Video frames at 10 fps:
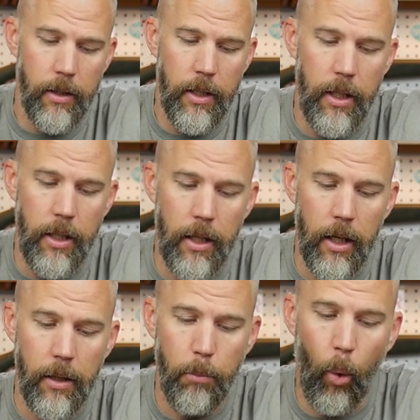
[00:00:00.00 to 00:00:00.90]
The
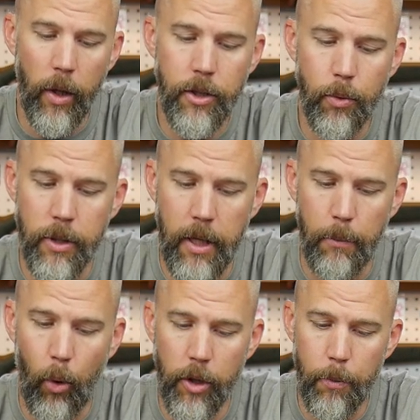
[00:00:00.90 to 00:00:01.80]
points were ten
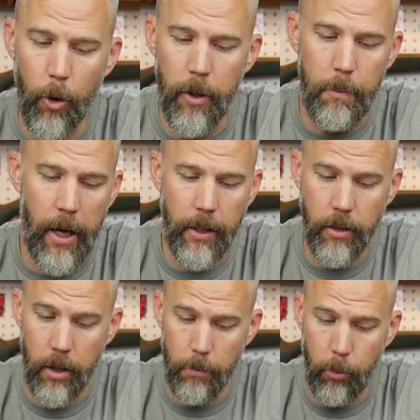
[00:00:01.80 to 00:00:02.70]
points per impact,
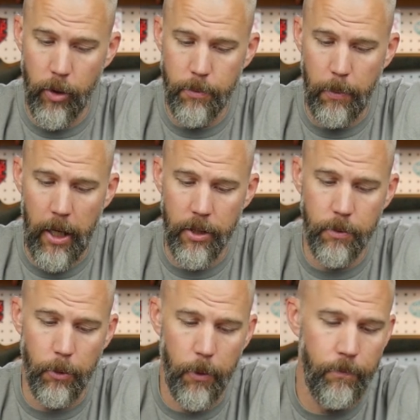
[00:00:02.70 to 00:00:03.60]
one hundred points
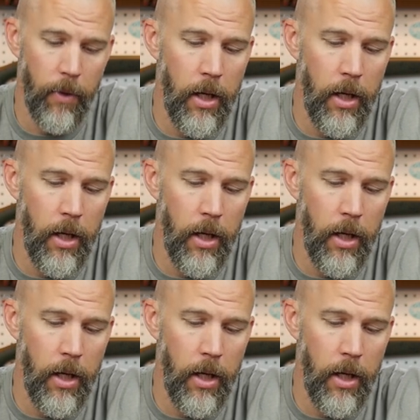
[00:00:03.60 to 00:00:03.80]
possible.